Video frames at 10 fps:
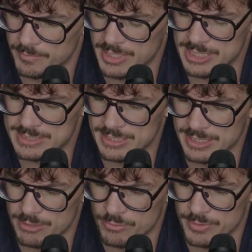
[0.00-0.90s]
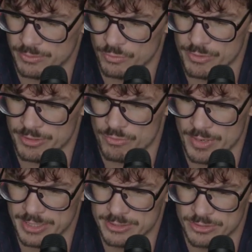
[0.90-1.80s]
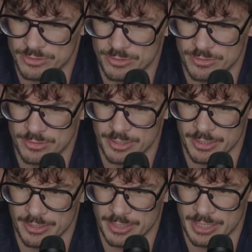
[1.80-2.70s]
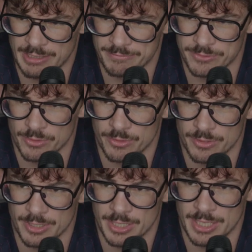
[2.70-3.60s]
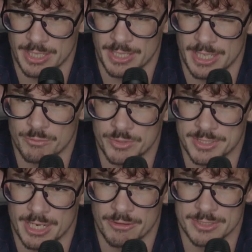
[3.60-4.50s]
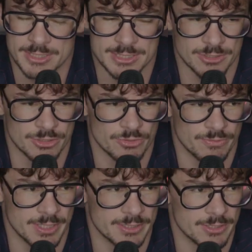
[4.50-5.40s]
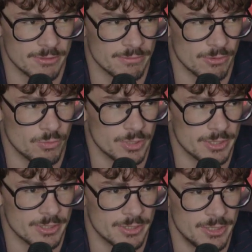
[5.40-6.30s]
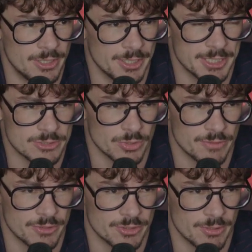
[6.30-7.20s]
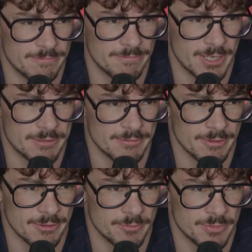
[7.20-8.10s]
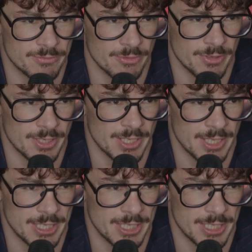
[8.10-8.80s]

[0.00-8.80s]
biggest thing I will regret, you know, after I retired, is not to fight against one of the top five before I